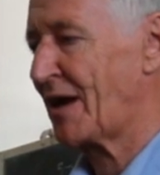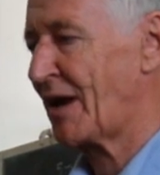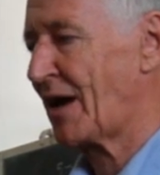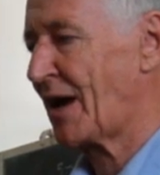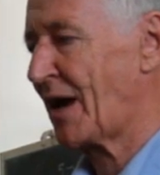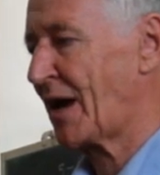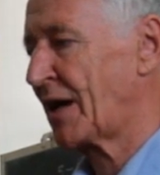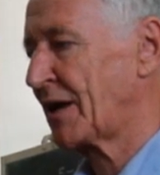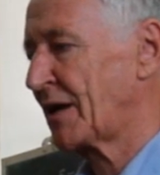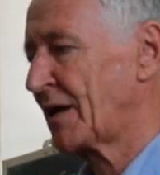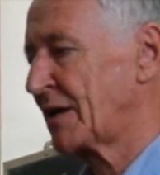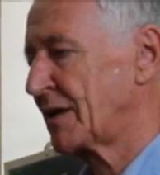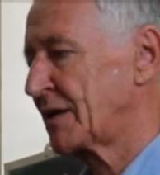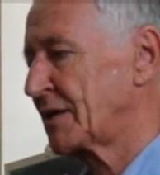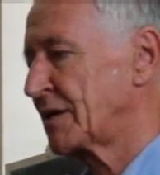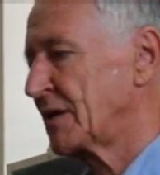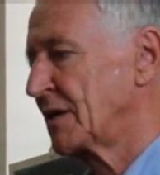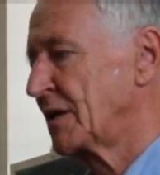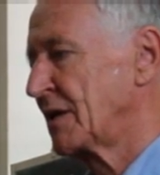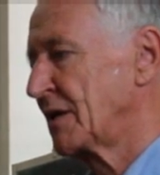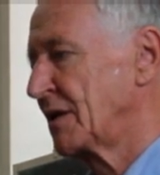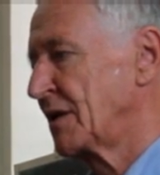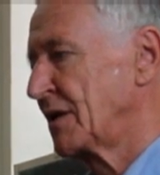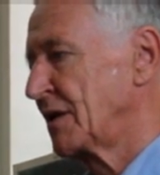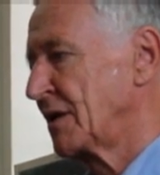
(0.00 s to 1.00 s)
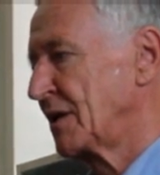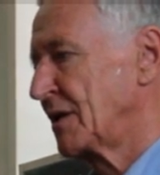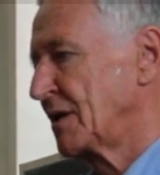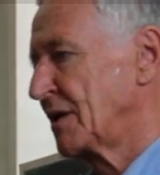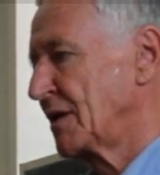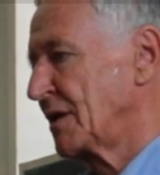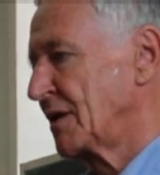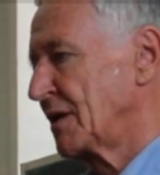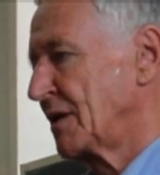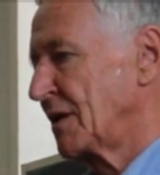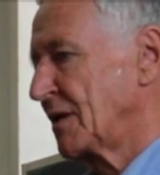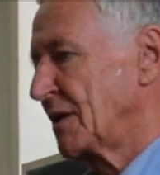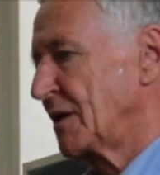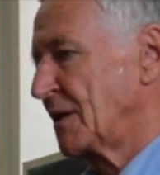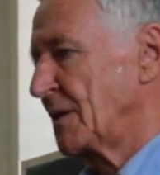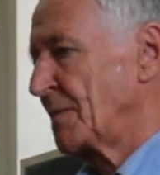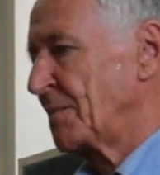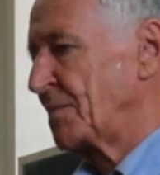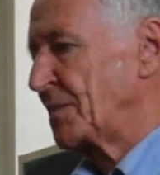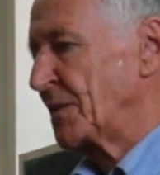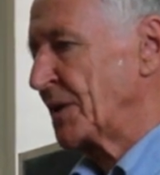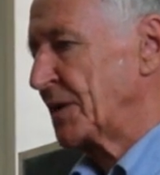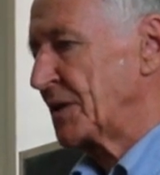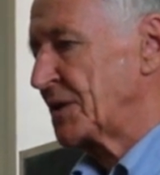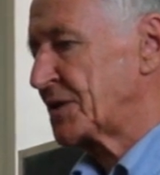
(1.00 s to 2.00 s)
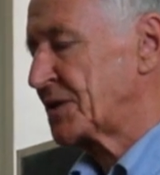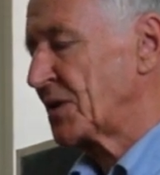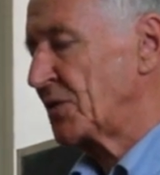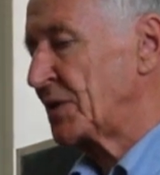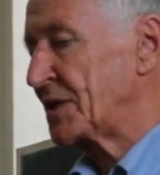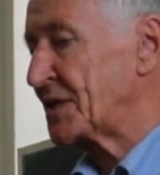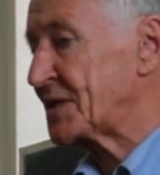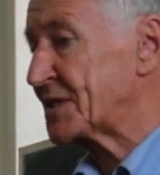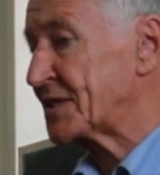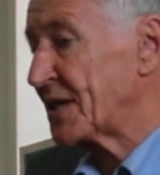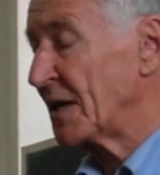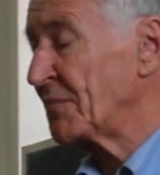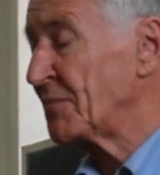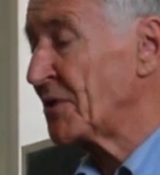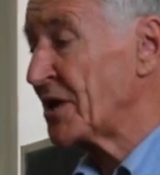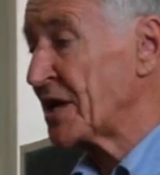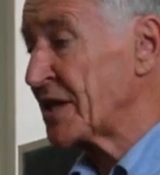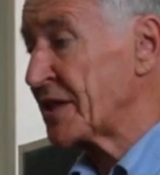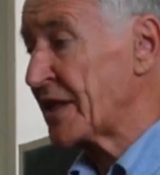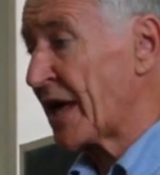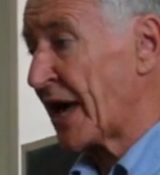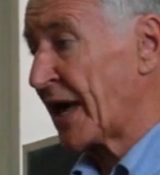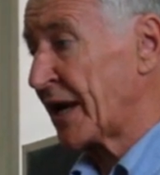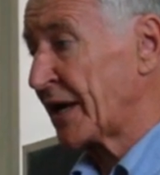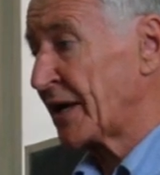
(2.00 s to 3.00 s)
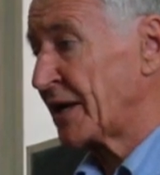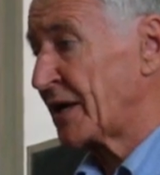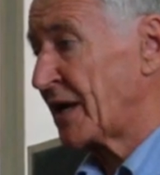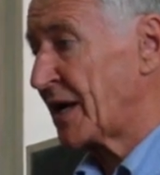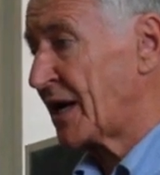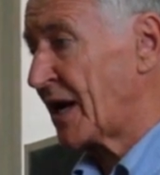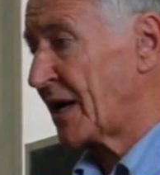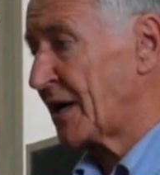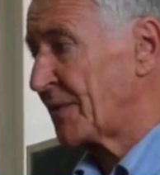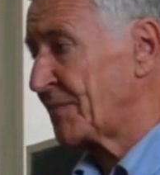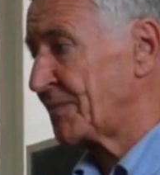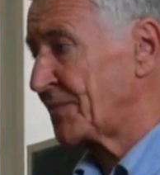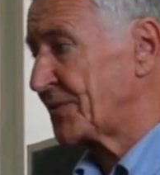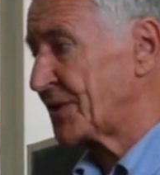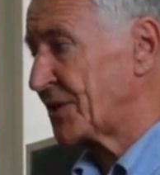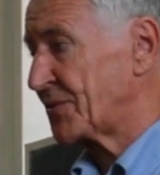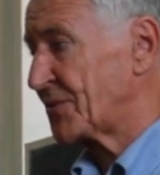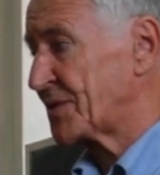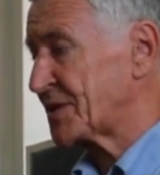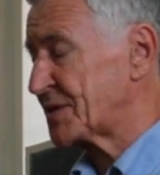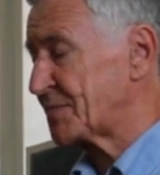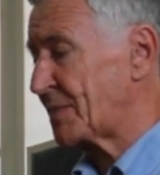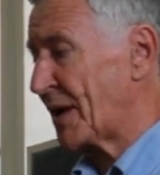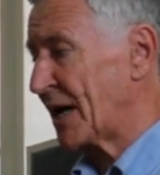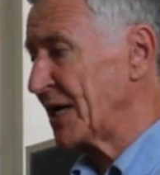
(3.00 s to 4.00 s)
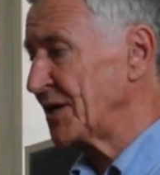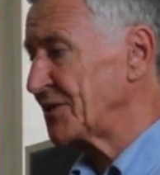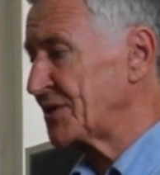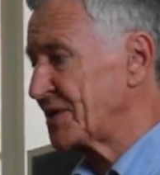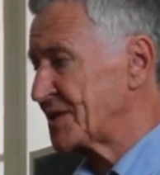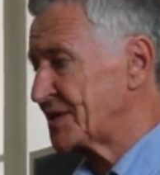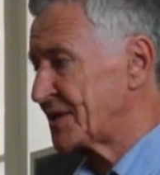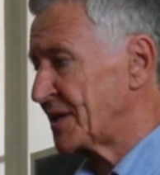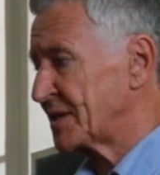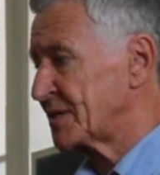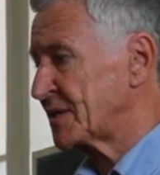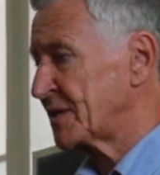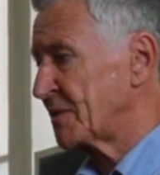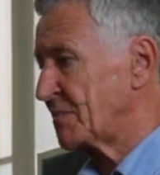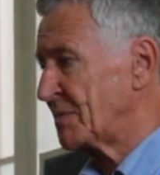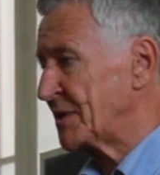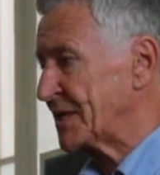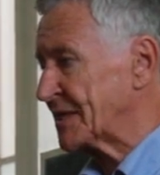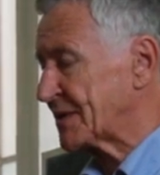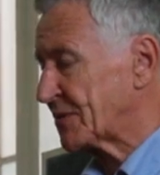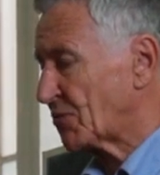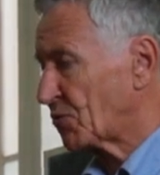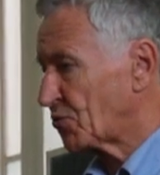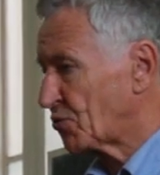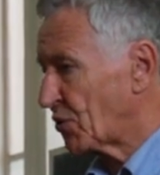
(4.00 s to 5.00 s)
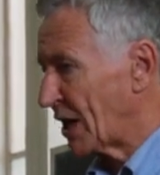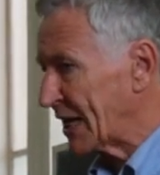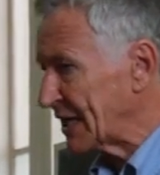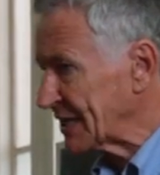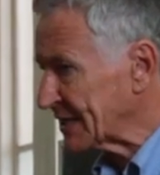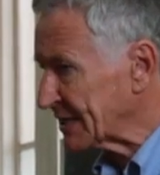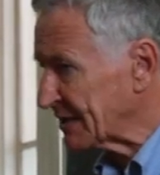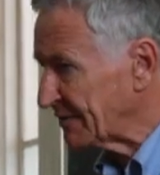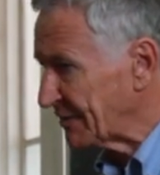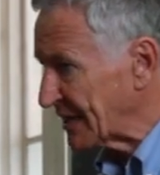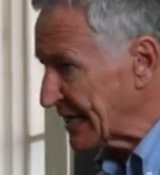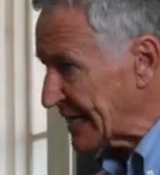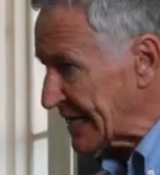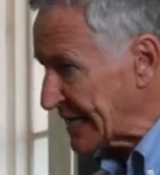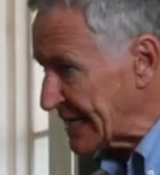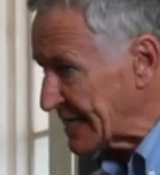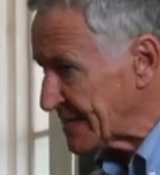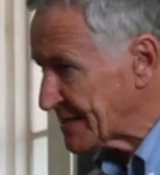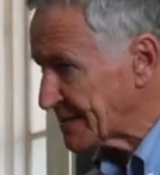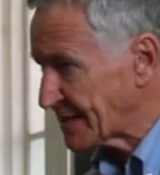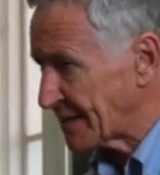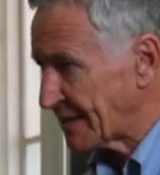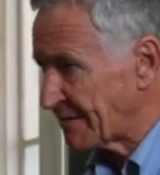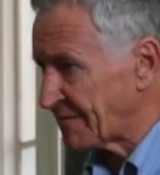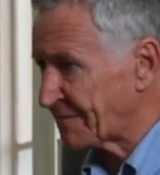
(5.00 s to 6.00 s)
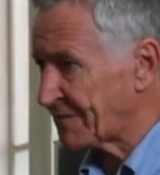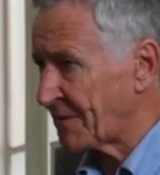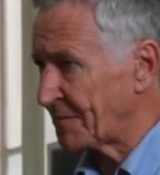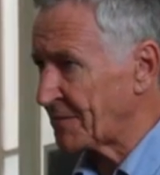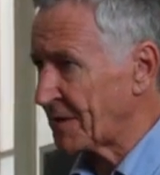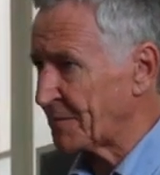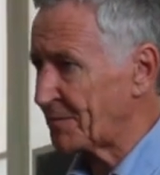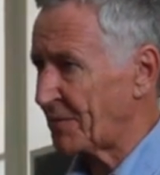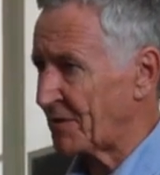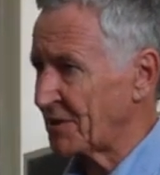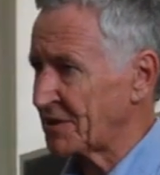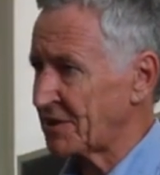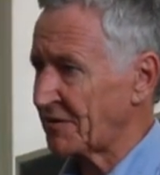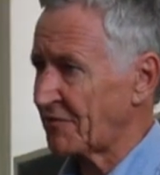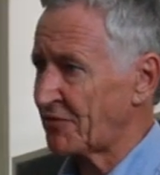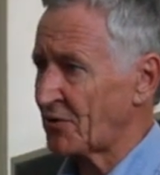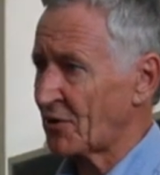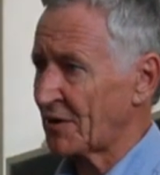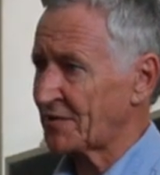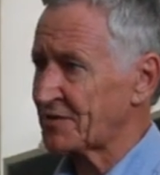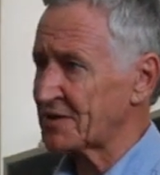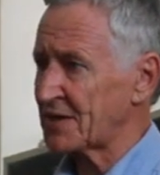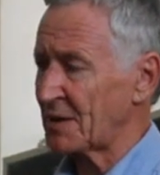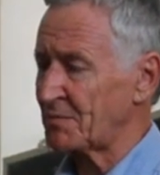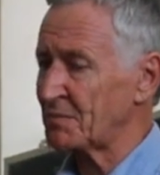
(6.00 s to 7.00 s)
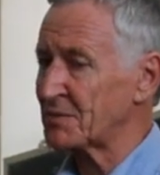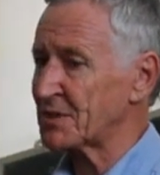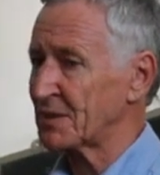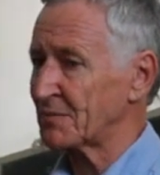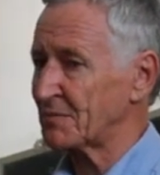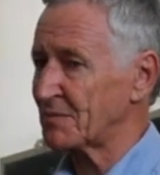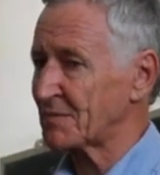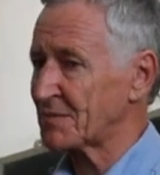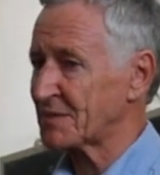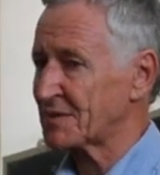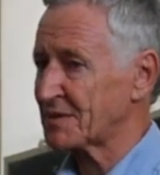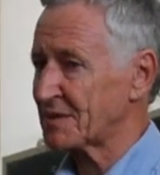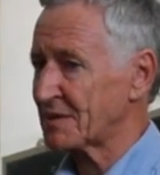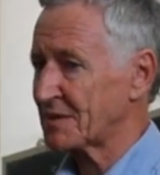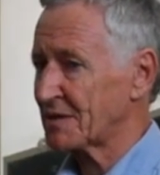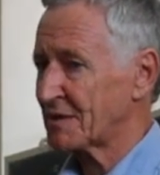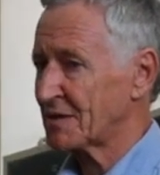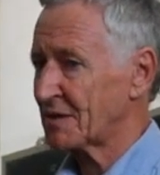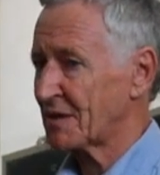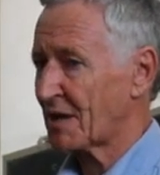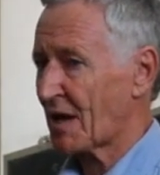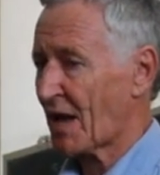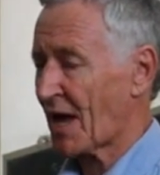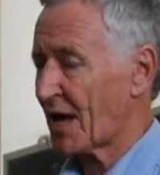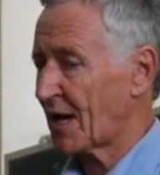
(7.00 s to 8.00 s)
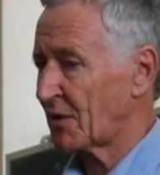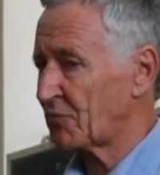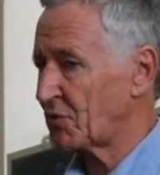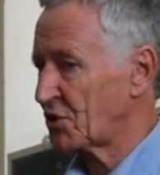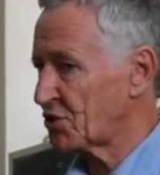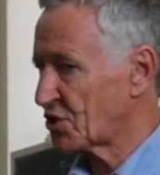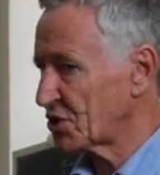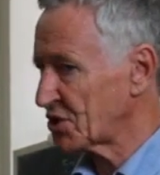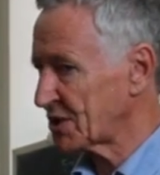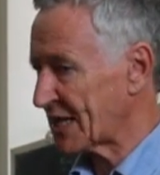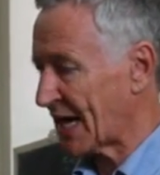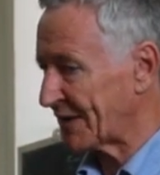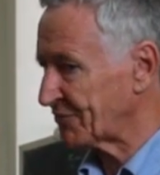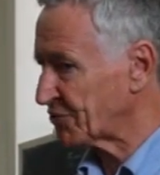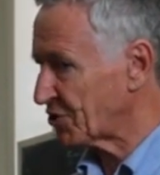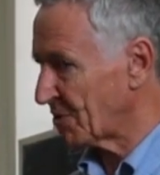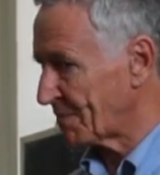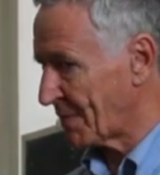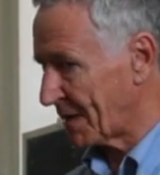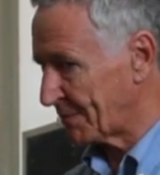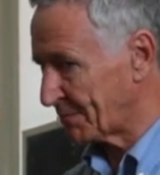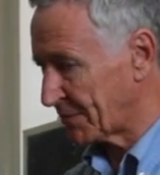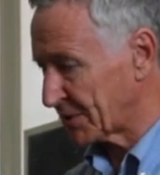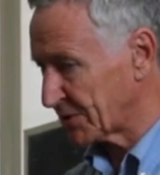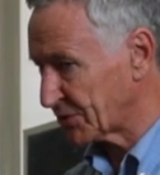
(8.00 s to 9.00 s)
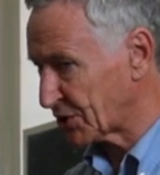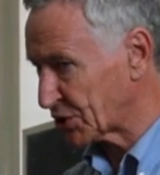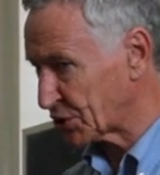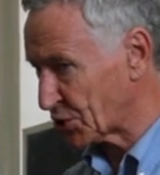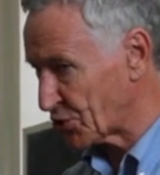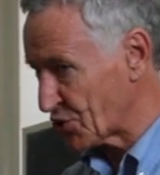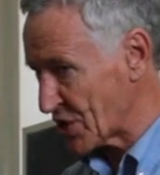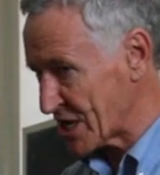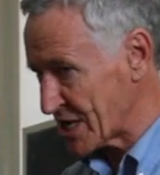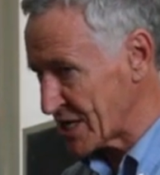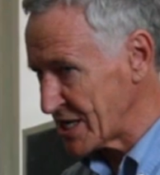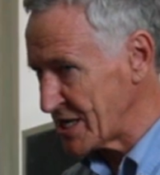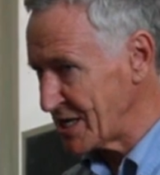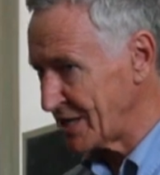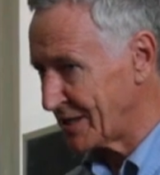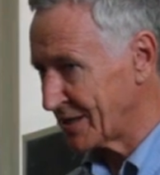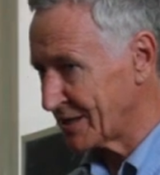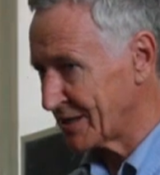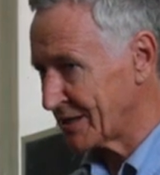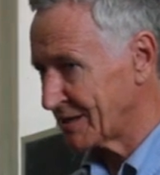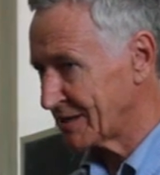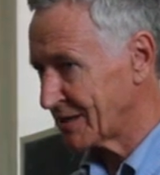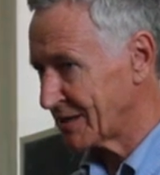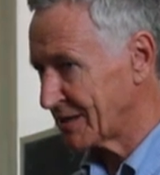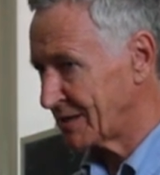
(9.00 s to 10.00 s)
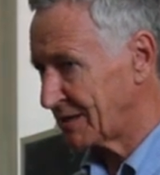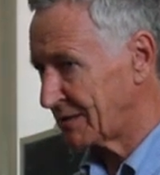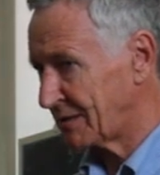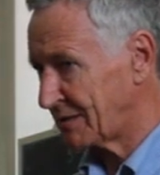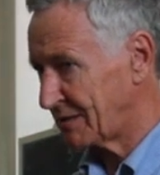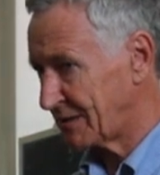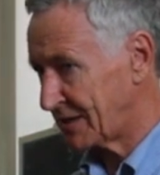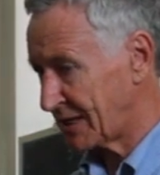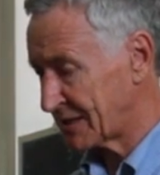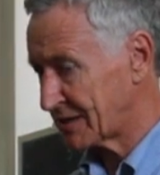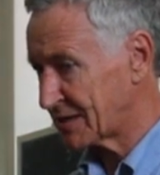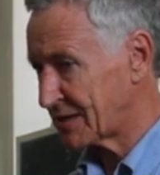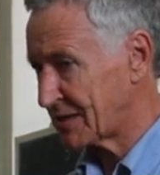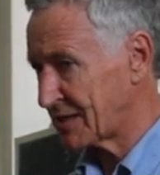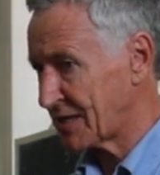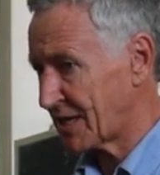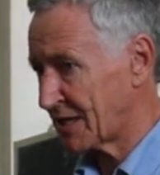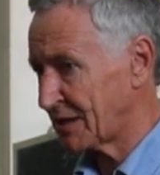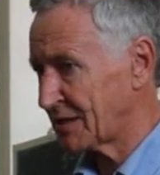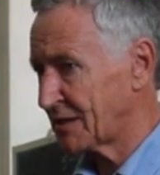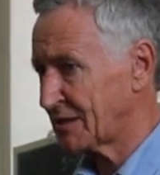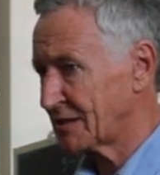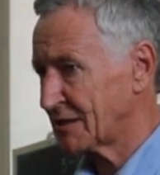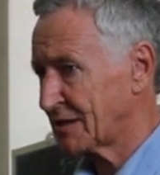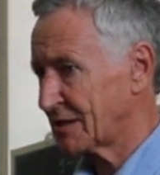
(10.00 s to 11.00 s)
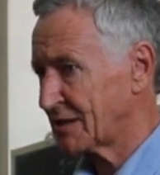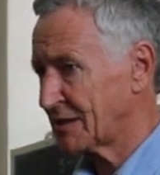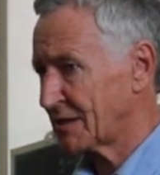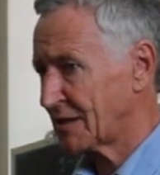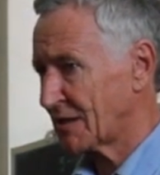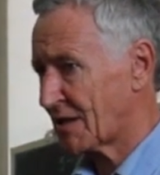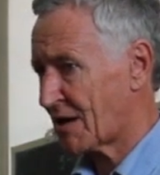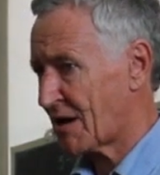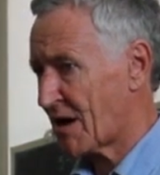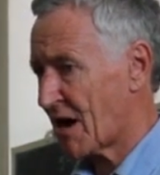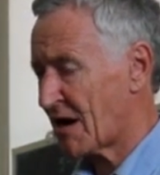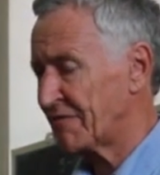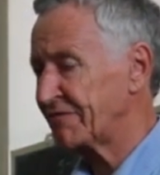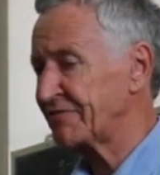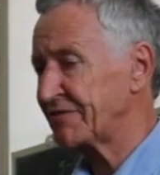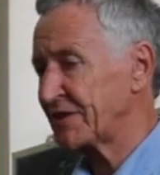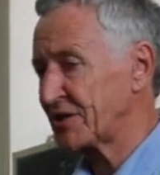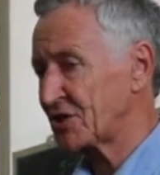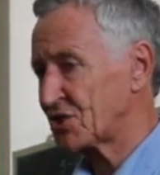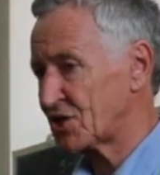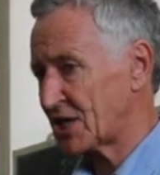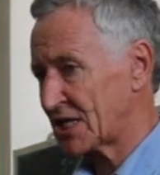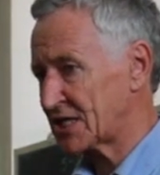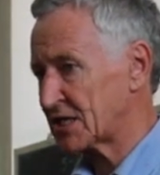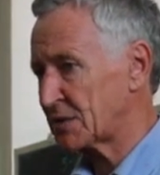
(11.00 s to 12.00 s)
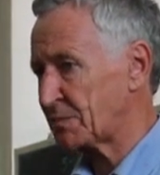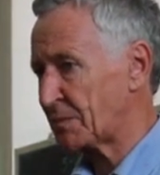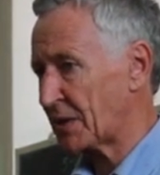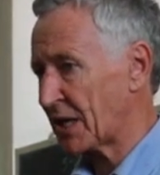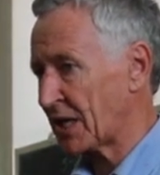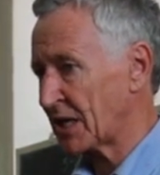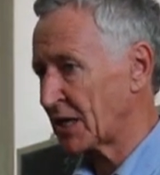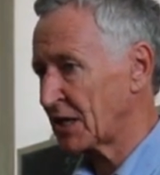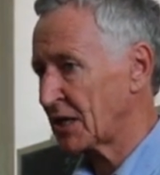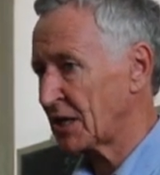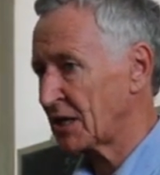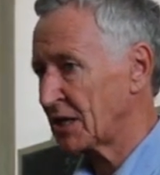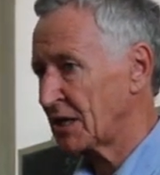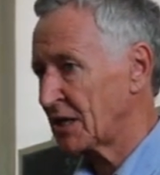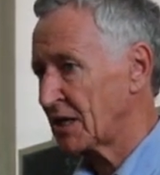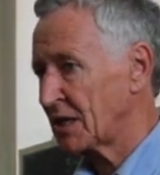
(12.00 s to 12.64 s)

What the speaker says: And so in summary then, the respiratory system is relatively easy from the point of view of symptoms. You just have to remember three: dyspnea, cough, and chest pain.